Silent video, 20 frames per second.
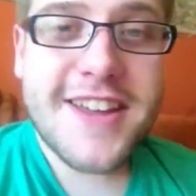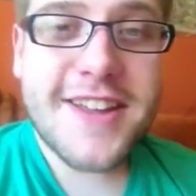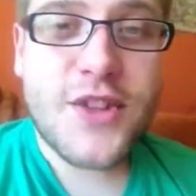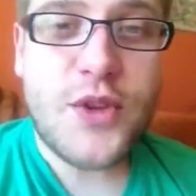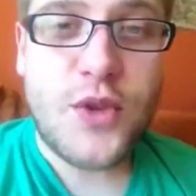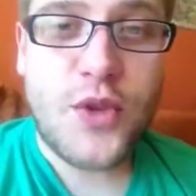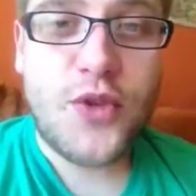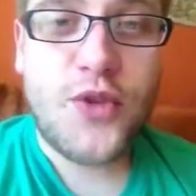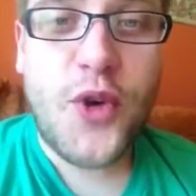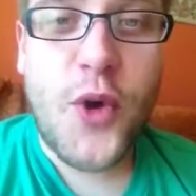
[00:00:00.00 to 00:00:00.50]

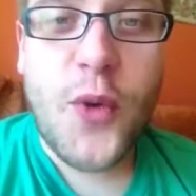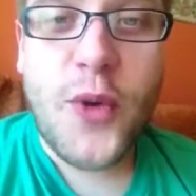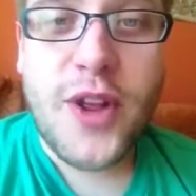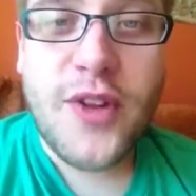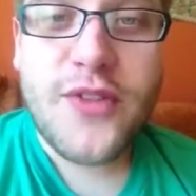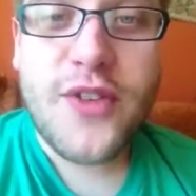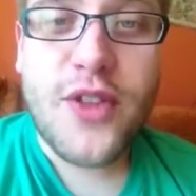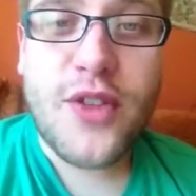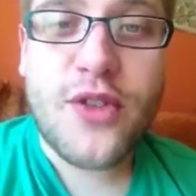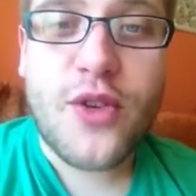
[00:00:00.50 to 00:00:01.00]
do the Foley
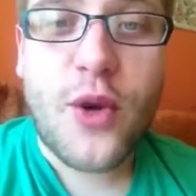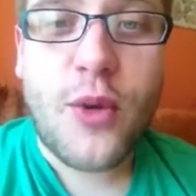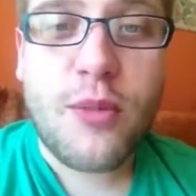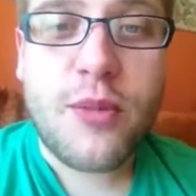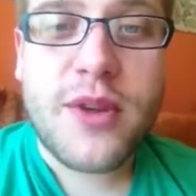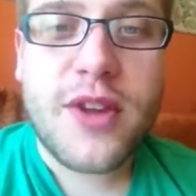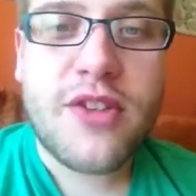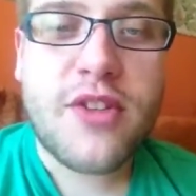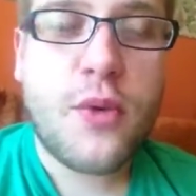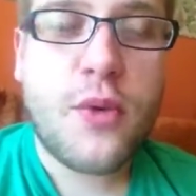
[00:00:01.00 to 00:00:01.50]
for the
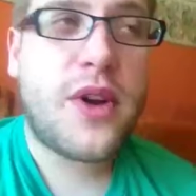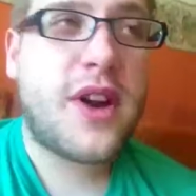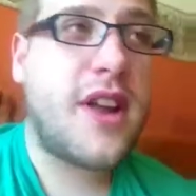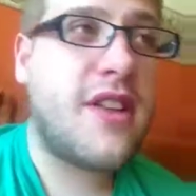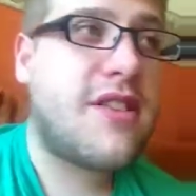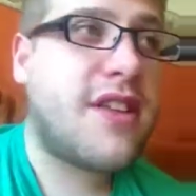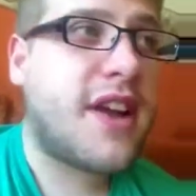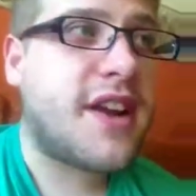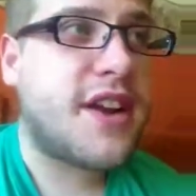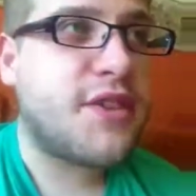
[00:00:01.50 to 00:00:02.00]
zombies,
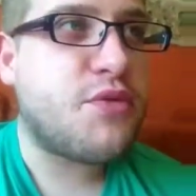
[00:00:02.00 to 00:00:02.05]
I'd done,